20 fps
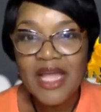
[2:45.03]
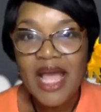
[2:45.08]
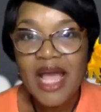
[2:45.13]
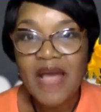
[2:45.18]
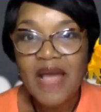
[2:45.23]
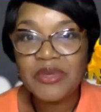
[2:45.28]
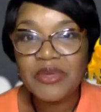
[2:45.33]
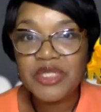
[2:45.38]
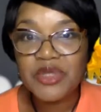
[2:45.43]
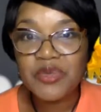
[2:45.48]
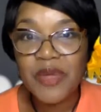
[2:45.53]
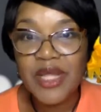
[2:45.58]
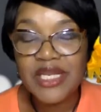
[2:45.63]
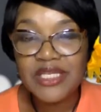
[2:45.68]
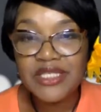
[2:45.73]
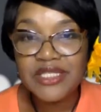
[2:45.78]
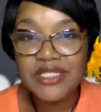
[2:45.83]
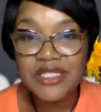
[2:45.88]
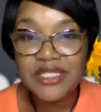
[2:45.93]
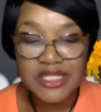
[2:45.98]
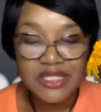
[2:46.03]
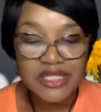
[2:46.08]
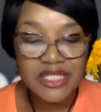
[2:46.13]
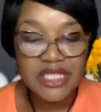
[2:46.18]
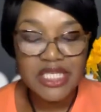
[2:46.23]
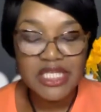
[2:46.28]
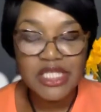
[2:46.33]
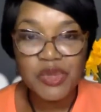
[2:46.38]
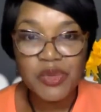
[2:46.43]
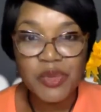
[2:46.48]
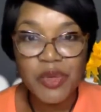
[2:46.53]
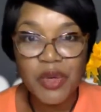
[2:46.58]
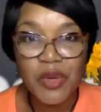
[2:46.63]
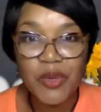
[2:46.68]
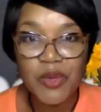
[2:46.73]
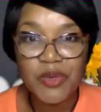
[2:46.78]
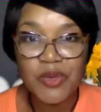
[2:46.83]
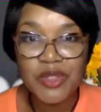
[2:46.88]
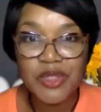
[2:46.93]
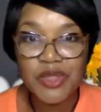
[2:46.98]
I was waiting until the kids were
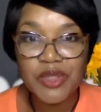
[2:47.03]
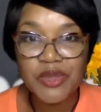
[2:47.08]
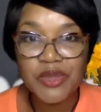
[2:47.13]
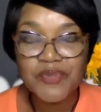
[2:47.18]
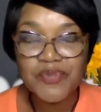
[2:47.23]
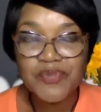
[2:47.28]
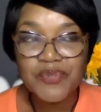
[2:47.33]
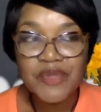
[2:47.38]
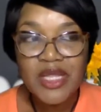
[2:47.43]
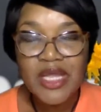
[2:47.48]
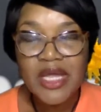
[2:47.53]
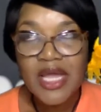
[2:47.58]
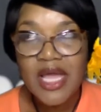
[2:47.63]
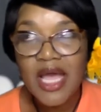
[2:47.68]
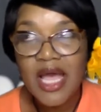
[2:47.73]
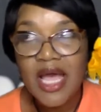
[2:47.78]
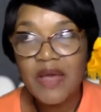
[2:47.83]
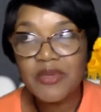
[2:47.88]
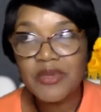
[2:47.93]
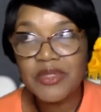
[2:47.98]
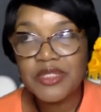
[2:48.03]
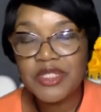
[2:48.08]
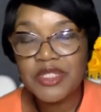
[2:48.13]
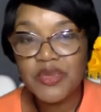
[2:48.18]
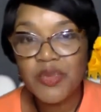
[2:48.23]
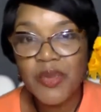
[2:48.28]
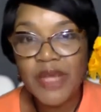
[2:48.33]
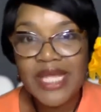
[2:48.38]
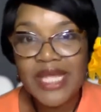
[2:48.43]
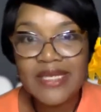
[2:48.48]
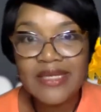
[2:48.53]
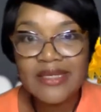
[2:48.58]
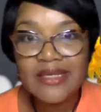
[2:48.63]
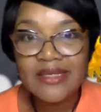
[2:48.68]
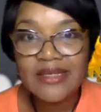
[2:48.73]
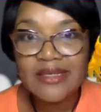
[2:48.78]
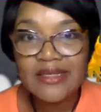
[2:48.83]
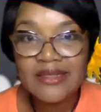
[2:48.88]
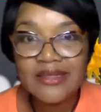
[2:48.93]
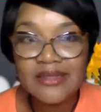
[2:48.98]
older. I was
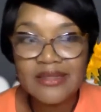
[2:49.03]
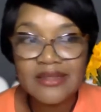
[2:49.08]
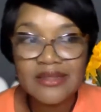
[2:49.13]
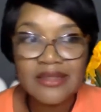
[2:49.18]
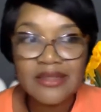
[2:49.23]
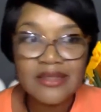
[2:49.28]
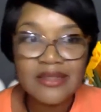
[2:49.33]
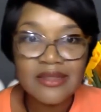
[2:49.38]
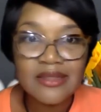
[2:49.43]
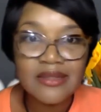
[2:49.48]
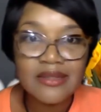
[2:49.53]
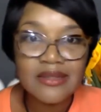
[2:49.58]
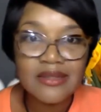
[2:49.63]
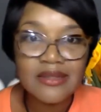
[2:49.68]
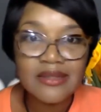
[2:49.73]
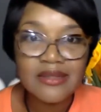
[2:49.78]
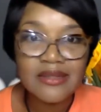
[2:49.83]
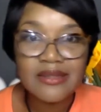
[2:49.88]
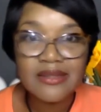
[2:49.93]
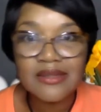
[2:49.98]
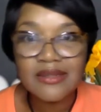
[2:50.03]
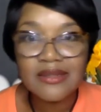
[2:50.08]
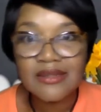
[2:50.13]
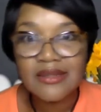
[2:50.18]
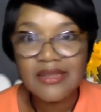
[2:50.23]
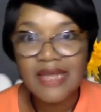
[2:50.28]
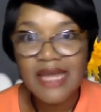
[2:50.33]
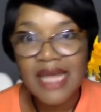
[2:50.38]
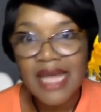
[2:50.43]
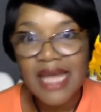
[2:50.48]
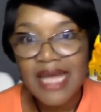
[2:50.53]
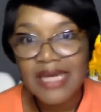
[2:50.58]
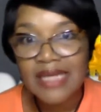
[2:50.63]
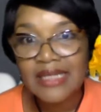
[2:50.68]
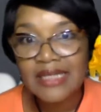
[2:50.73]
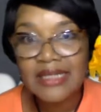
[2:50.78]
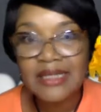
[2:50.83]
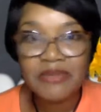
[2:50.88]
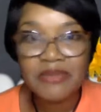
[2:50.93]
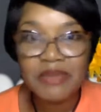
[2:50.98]
waiting until I had a
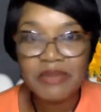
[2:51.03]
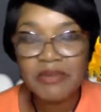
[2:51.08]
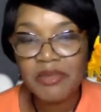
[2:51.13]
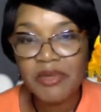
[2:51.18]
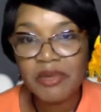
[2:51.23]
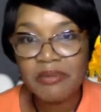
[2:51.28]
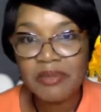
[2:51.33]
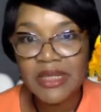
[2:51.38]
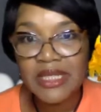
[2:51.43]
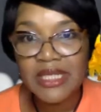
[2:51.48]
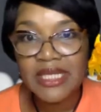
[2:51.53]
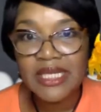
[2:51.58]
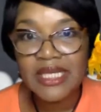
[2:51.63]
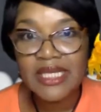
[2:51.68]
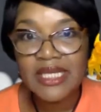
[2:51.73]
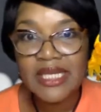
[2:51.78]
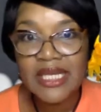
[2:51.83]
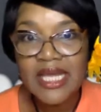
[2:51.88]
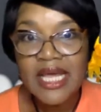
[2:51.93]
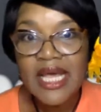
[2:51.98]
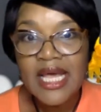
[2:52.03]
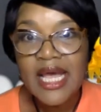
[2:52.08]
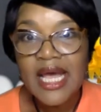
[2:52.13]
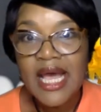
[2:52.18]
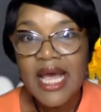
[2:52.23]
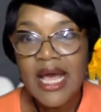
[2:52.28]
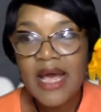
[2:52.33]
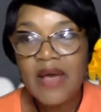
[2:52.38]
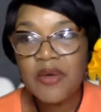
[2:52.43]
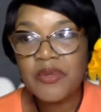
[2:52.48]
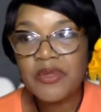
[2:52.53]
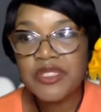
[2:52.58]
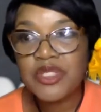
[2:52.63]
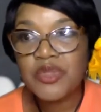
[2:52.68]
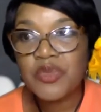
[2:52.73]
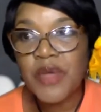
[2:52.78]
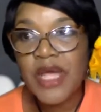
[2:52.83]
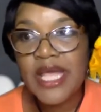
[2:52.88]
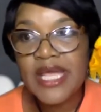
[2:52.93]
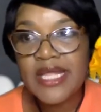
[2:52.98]
little bit more money. I
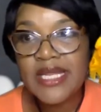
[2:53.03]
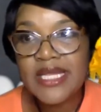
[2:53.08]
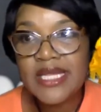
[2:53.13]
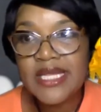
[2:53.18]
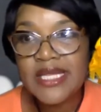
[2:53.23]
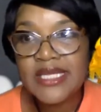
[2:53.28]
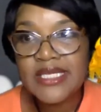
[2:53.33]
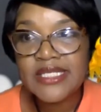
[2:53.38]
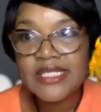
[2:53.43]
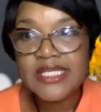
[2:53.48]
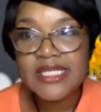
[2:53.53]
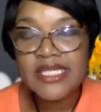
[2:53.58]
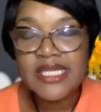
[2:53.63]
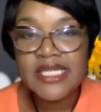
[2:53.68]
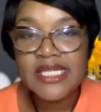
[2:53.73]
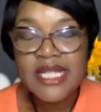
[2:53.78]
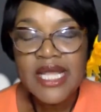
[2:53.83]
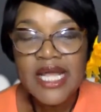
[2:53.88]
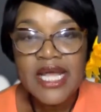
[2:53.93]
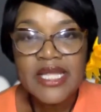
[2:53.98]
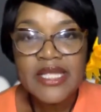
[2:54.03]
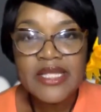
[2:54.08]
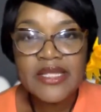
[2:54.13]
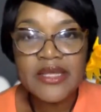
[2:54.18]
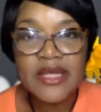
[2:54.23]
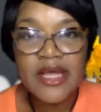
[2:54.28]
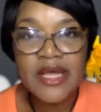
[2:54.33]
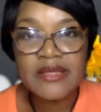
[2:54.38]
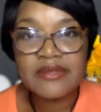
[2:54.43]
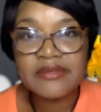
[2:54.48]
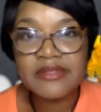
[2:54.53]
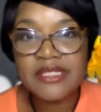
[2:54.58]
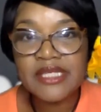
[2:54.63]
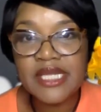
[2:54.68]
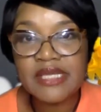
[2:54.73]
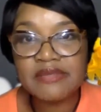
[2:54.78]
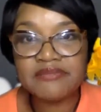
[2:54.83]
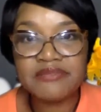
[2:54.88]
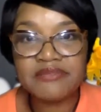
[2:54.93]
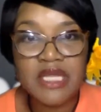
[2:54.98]
was waiting until I
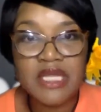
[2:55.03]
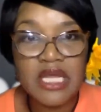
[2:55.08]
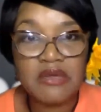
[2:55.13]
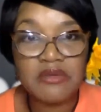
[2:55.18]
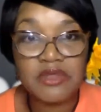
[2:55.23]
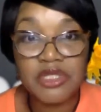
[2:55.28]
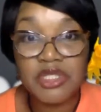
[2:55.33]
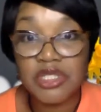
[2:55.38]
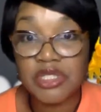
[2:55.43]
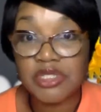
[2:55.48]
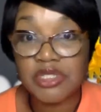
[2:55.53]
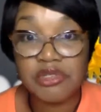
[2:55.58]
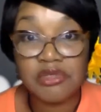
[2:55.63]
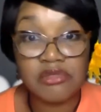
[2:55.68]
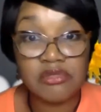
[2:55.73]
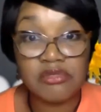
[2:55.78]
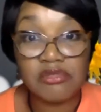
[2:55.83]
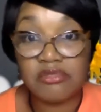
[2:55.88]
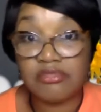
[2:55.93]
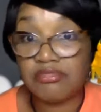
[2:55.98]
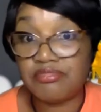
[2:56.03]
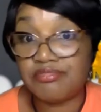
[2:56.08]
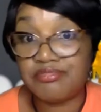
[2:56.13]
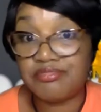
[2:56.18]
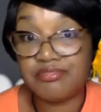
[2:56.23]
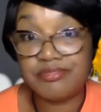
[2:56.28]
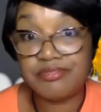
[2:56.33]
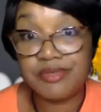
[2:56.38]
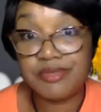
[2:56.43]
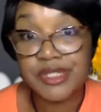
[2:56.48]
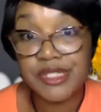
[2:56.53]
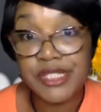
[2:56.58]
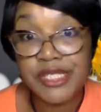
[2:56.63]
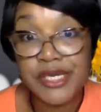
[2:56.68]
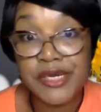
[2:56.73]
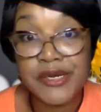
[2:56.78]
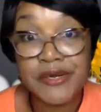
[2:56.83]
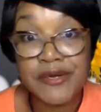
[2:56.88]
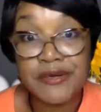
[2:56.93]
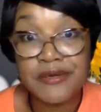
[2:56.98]
was just
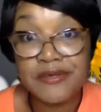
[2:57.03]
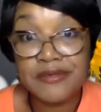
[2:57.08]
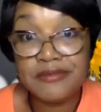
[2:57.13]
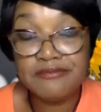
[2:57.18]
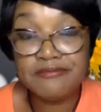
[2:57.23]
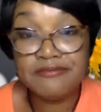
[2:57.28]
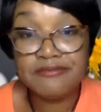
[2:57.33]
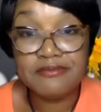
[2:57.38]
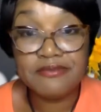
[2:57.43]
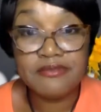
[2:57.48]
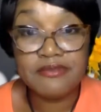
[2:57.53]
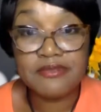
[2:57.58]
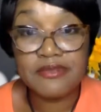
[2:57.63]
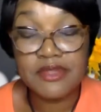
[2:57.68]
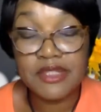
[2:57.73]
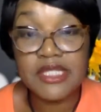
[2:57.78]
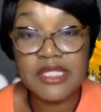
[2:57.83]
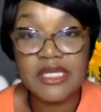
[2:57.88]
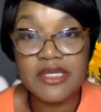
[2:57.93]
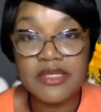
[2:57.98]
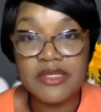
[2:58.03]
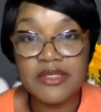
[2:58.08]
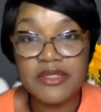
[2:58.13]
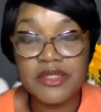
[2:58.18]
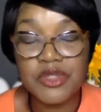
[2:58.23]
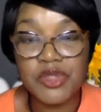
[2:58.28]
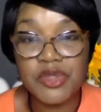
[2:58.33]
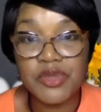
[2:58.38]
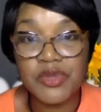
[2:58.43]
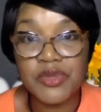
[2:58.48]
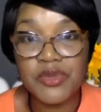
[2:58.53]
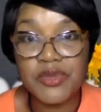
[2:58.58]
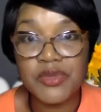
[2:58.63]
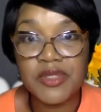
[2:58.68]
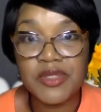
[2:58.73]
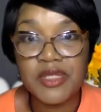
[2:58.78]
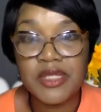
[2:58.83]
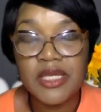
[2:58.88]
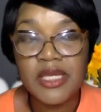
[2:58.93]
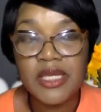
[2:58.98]
scared, to tell you the truth.